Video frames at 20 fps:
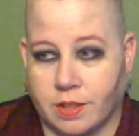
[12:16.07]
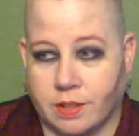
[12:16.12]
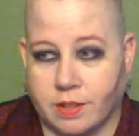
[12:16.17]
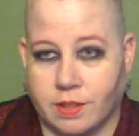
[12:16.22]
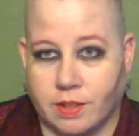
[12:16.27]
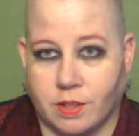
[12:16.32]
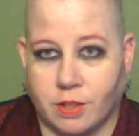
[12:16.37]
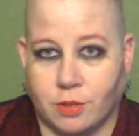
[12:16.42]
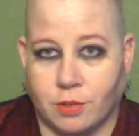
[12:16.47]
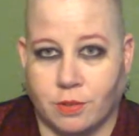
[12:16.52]

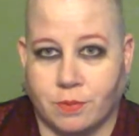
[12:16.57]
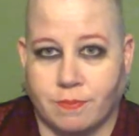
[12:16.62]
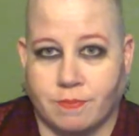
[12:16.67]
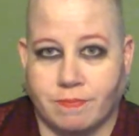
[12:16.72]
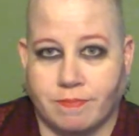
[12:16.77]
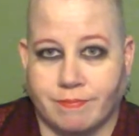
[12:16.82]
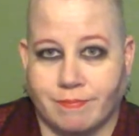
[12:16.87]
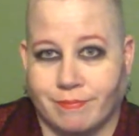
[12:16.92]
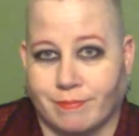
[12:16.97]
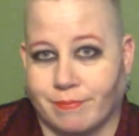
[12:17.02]
so
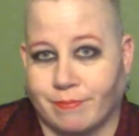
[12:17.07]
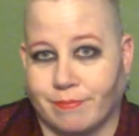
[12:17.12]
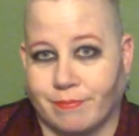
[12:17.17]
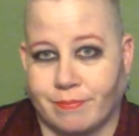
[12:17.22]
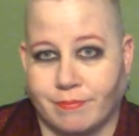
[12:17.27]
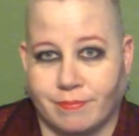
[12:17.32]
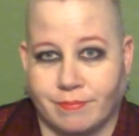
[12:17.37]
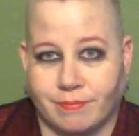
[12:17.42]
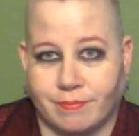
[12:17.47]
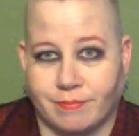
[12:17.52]

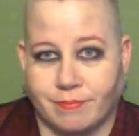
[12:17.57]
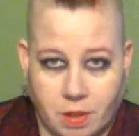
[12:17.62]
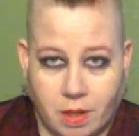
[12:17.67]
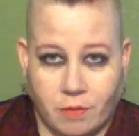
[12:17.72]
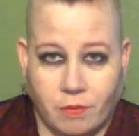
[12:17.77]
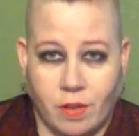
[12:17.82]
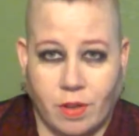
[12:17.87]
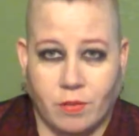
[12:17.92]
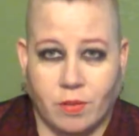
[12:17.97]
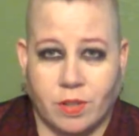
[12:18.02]
my
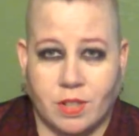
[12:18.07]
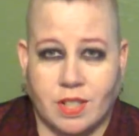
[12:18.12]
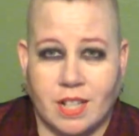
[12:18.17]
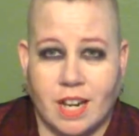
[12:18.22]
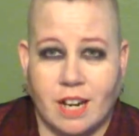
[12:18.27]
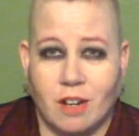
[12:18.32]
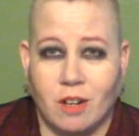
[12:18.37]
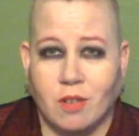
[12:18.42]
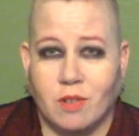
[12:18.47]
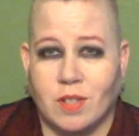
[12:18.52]
favorite
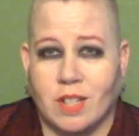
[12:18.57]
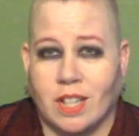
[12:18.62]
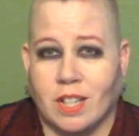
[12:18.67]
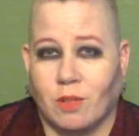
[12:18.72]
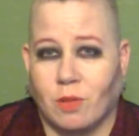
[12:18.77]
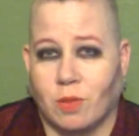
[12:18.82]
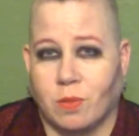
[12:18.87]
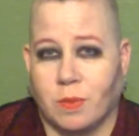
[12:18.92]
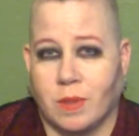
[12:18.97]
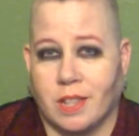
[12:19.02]
tarot deck
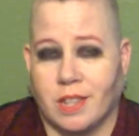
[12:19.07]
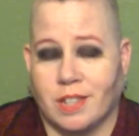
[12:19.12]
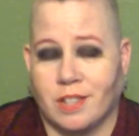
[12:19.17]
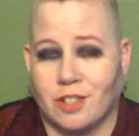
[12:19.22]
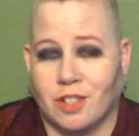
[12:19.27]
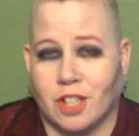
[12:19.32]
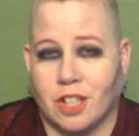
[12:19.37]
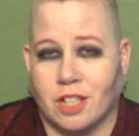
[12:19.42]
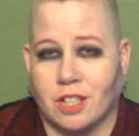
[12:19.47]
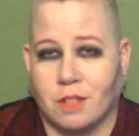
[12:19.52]
would be the
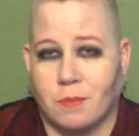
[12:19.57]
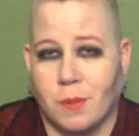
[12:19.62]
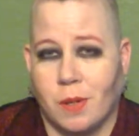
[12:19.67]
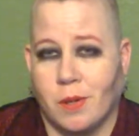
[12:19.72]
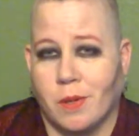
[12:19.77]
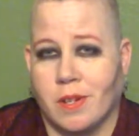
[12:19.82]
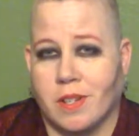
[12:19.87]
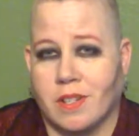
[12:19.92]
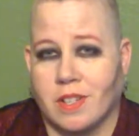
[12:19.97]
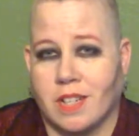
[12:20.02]

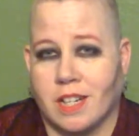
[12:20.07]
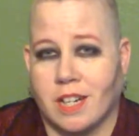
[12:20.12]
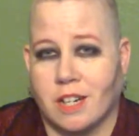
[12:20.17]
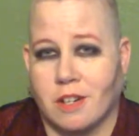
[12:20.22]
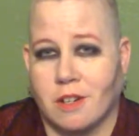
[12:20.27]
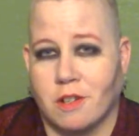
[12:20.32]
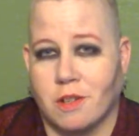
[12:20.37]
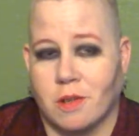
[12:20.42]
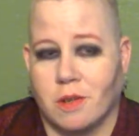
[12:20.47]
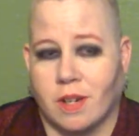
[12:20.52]
Shakespearean
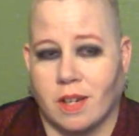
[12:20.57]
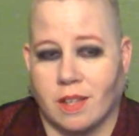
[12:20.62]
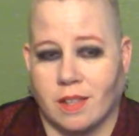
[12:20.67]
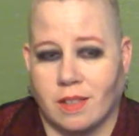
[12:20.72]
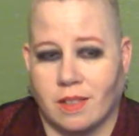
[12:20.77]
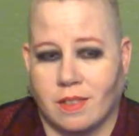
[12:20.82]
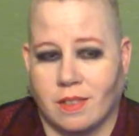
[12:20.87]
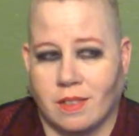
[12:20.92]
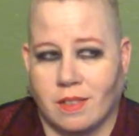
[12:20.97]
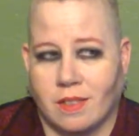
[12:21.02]
Tarot.
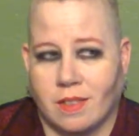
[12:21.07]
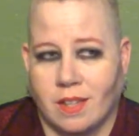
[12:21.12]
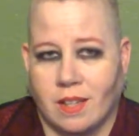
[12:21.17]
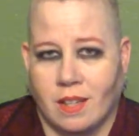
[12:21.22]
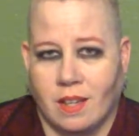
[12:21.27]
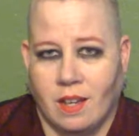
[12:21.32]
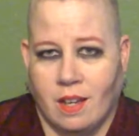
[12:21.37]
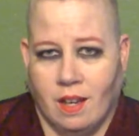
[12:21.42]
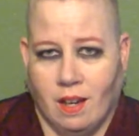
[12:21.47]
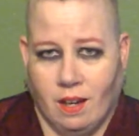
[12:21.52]

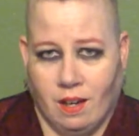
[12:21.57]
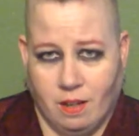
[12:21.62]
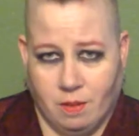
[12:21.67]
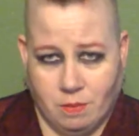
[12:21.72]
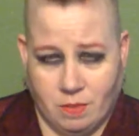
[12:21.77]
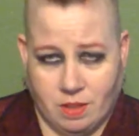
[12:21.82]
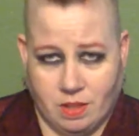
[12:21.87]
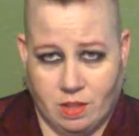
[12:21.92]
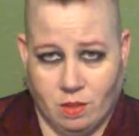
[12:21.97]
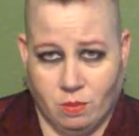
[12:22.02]

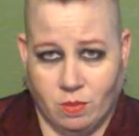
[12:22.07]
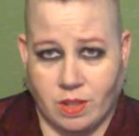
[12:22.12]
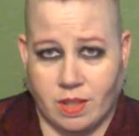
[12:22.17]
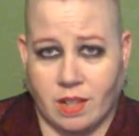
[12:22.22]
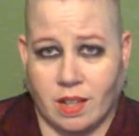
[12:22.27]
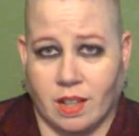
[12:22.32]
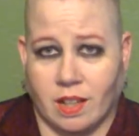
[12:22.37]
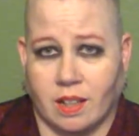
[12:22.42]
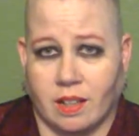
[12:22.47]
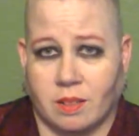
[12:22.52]
It's the one that
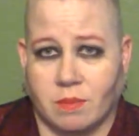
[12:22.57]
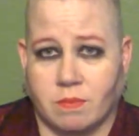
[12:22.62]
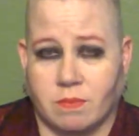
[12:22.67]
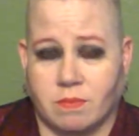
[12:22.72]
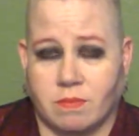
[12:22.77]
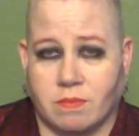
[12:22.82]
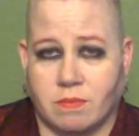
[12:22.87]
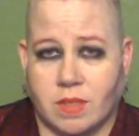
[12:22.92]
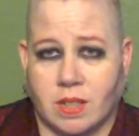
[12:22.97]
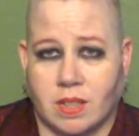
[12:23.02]
I
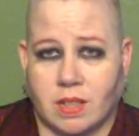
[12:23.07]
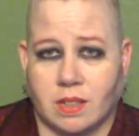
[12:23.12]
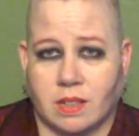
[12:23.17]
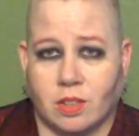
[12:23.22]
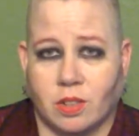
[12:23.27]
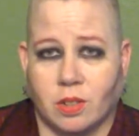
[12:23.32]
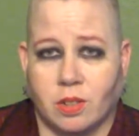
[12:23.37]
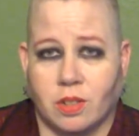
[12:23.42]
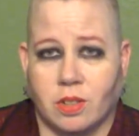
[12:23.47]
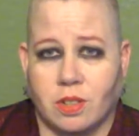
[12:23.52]

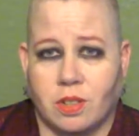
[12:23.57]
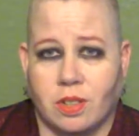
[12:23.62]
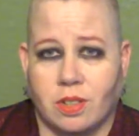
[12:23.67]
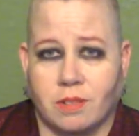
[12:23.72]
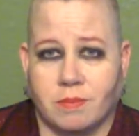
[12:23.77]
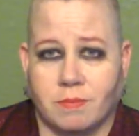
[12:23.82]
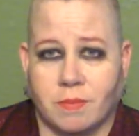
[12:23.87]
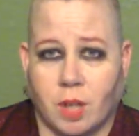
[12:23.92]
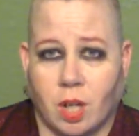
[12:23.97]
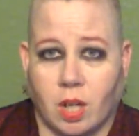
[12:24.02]
learned
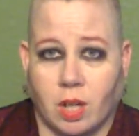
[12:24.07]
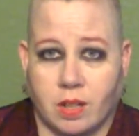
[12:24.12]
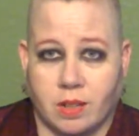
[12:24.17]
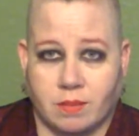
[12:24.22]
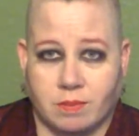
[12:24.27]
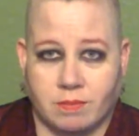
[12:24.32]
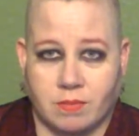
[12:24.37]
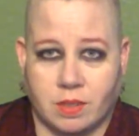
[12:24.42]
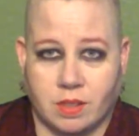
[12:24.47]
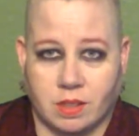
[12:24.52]
on,
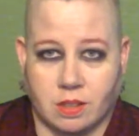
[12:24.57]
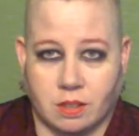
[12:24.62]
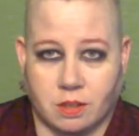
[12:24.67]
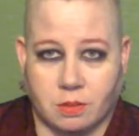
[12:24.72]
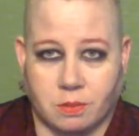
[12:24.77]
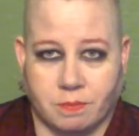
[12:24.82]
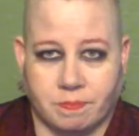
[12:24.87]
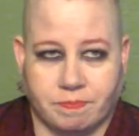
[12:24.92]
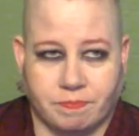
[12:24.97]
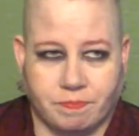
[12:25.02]
so
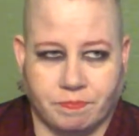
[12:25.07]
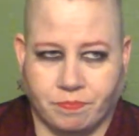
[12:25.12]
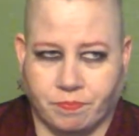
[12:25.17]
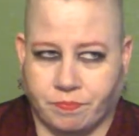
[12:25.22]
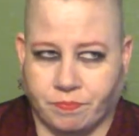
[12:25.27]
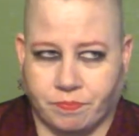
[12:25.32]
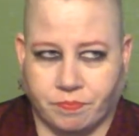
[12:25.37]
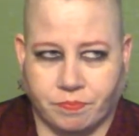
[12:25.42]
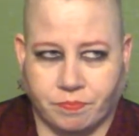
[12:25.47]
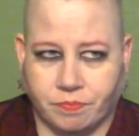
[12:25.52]

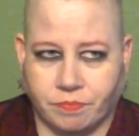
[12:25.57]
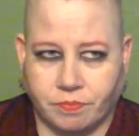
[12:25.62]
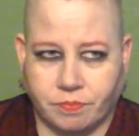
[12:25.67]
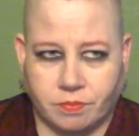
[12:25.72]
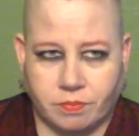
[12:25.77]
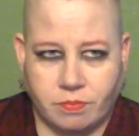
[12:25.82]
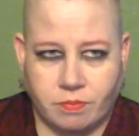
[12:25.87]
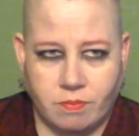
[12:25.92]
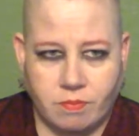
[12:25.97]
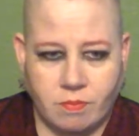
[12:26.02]

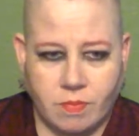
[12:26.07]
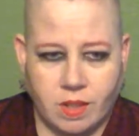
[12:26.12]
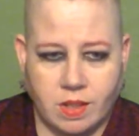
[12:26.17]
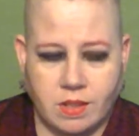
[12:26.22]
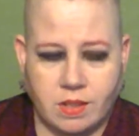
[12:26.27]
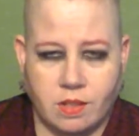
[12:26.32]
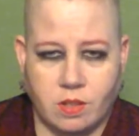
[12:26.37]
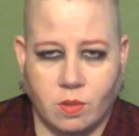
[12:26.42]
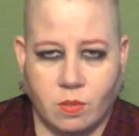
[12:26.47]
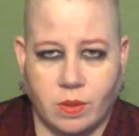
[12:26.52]

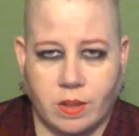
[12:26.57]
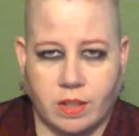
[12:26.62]
it's the one I